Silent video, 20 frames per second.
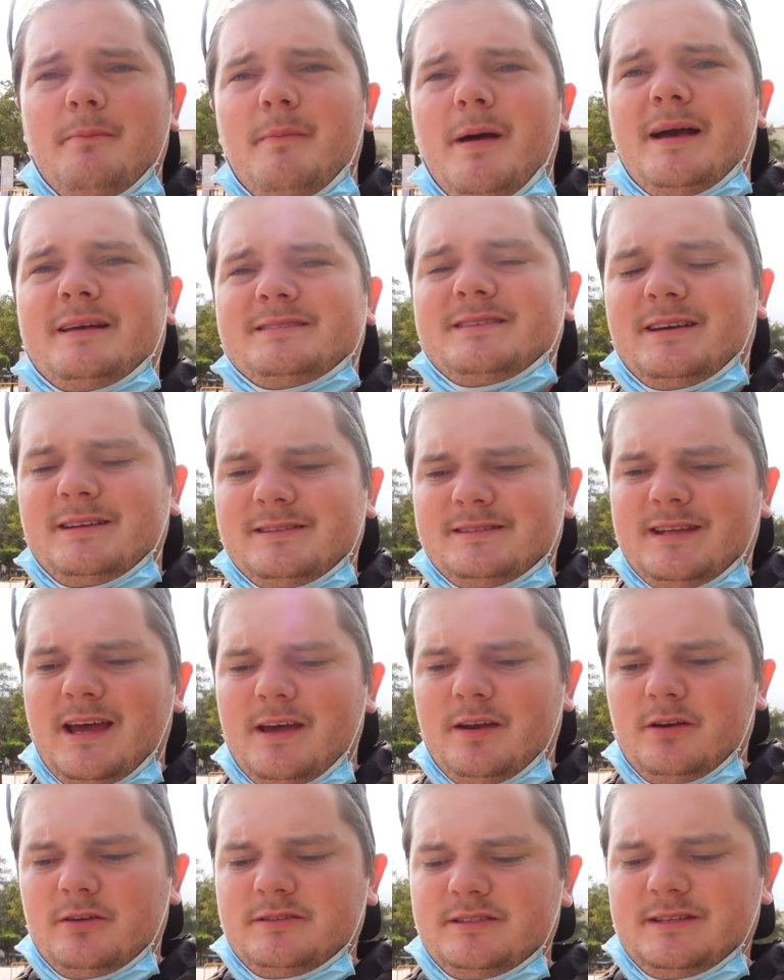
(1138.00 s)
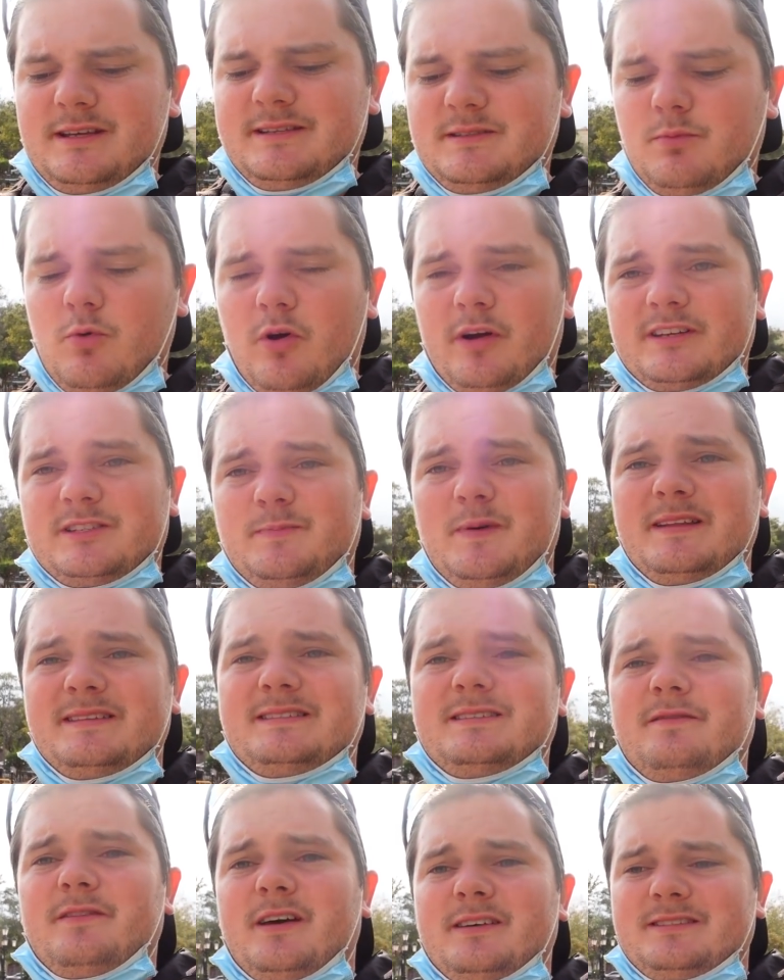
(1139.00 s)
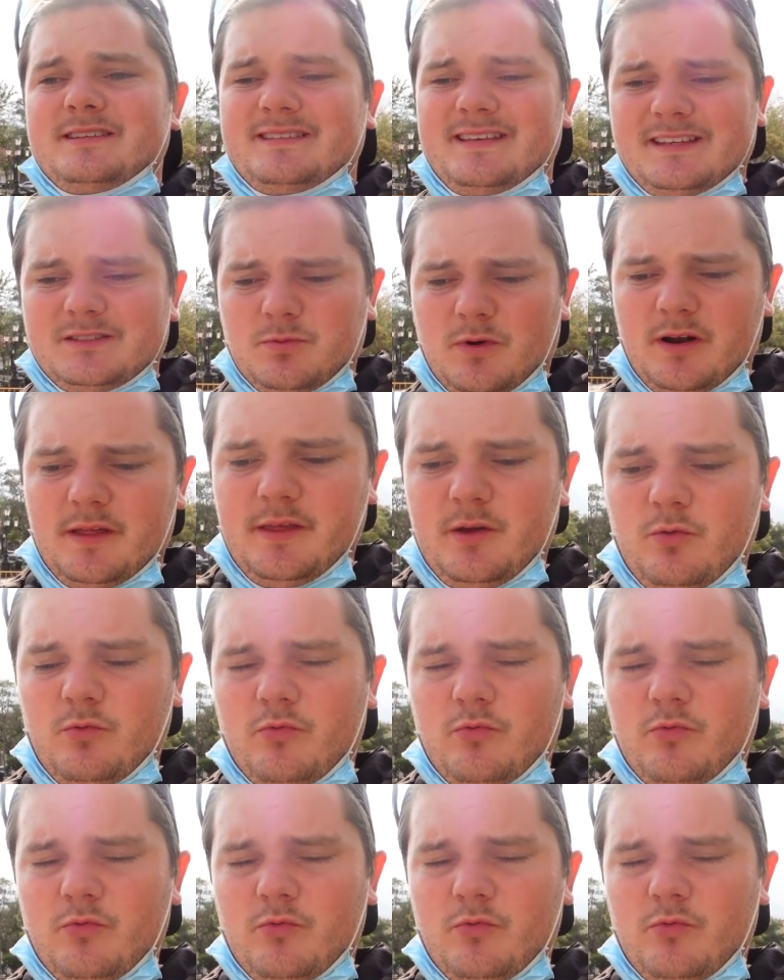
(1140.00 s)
Mexican standards, it's more expensive because this is one of the